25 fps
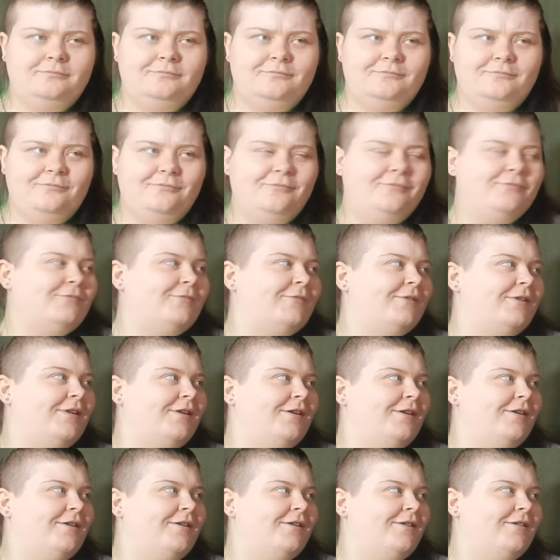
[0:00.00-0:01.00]

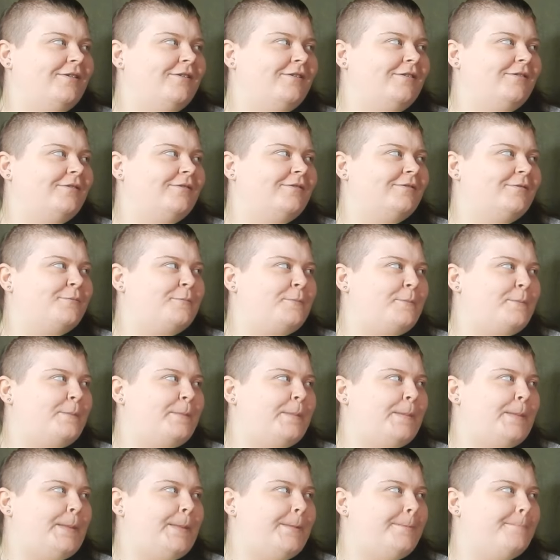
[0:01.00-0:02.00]

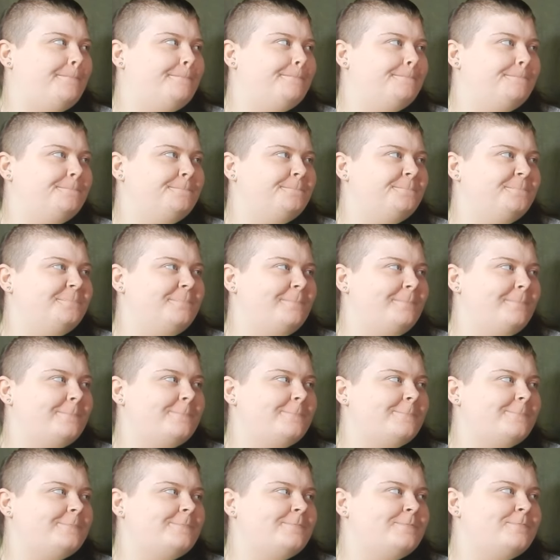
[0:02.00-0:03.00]

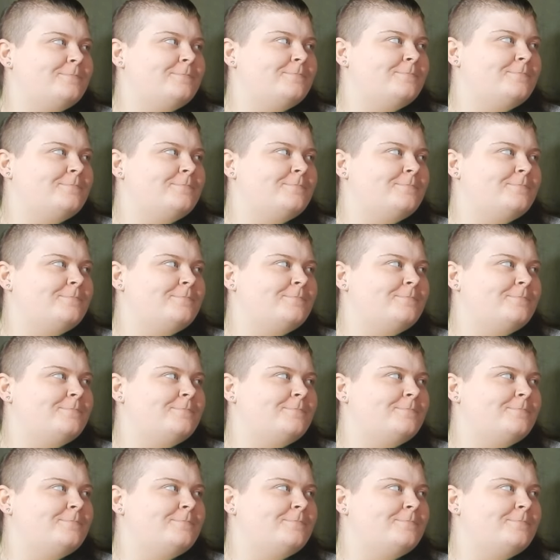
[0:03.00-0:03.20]
No words are spoken by the person on screen.